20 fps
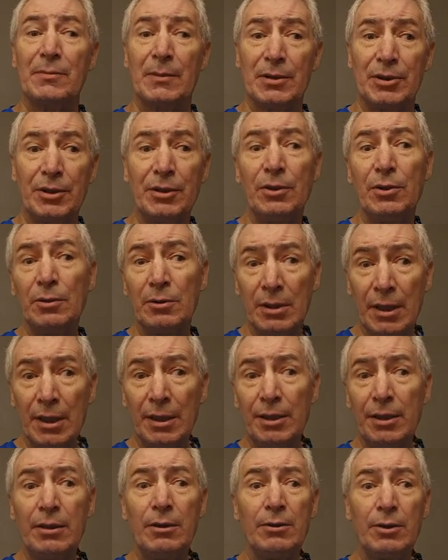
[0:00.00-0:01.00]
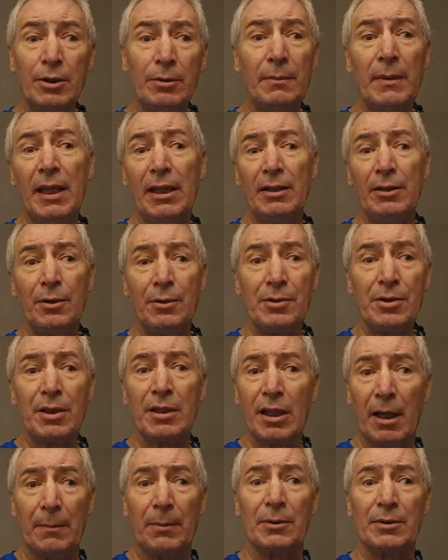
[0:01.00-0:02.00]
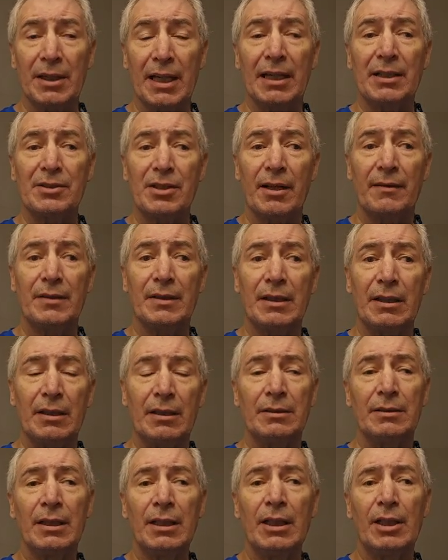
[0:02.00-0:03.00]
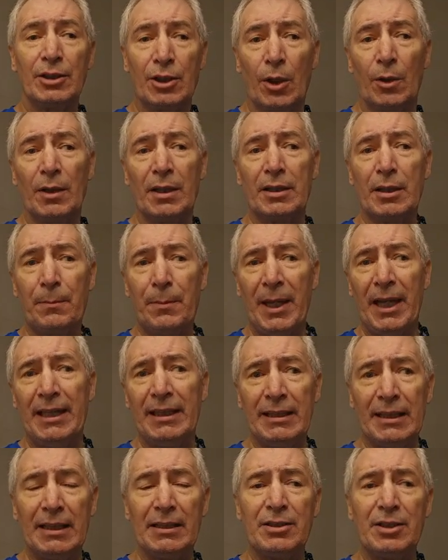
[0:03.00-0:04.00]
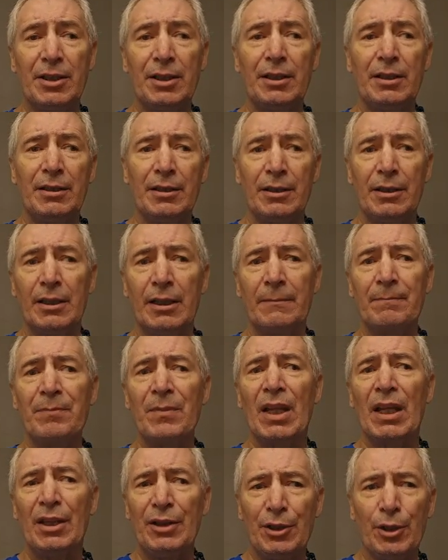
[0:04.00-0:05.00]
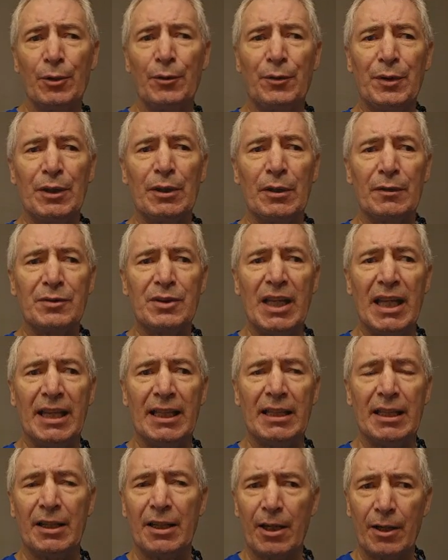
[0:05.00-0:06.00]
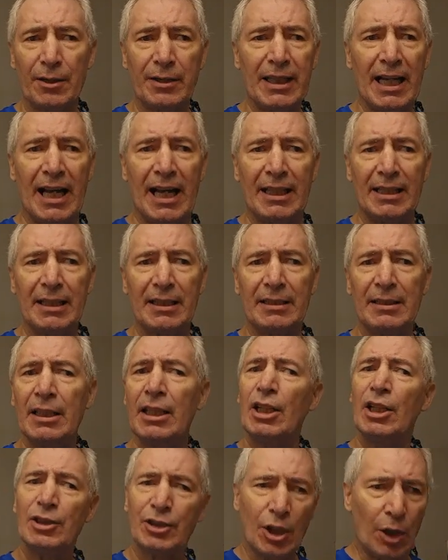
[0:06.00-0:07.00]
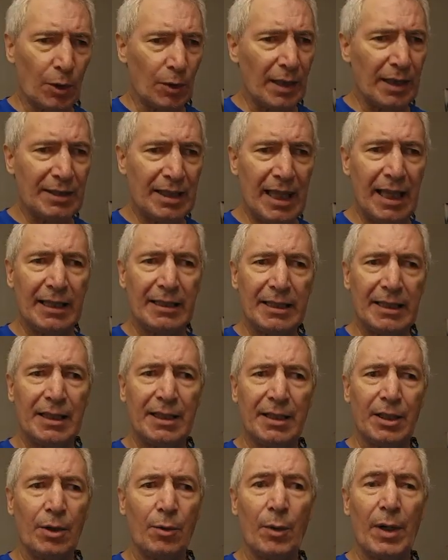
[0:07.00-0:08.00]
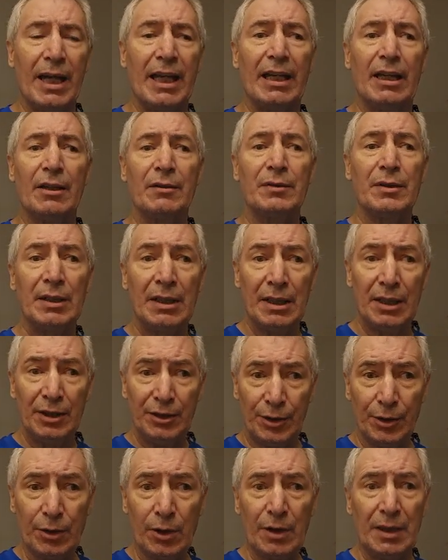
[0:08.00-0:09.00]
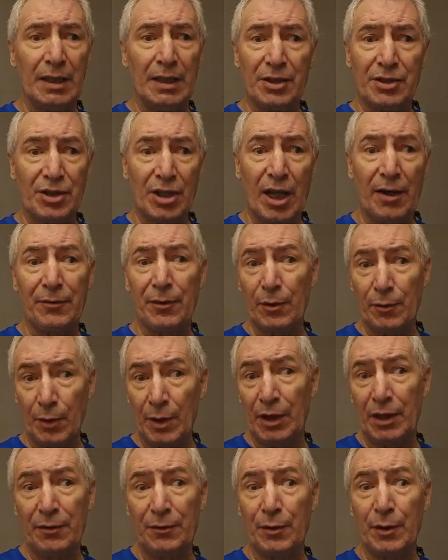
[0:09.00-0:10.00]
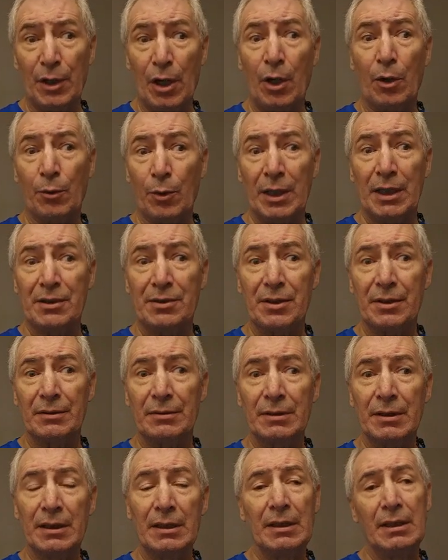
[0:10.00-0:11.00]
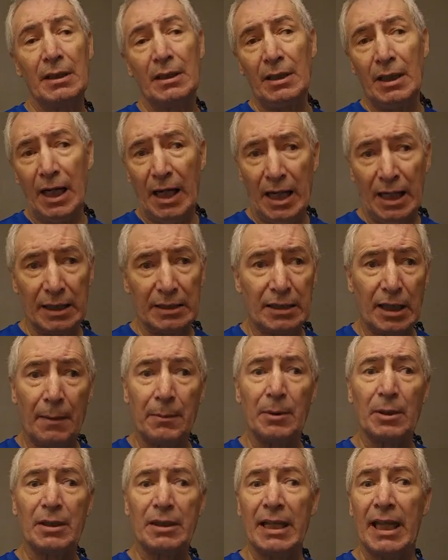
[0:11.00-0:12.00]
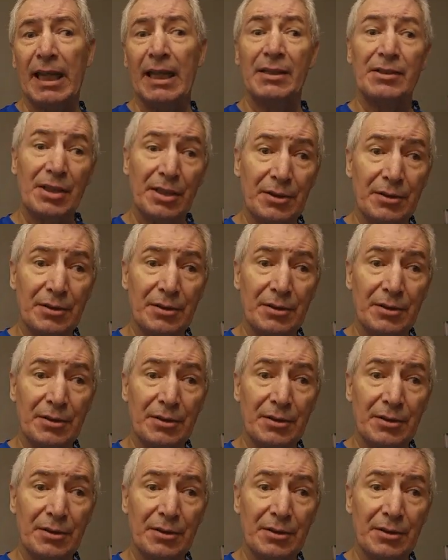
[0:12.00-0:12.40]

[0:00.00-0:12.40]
but you may use a couple days of it. Don't let the pain get you, and your fear of taking a narcotic, don't let that get in the way of you're going to suffer really for no reason. A couple of days,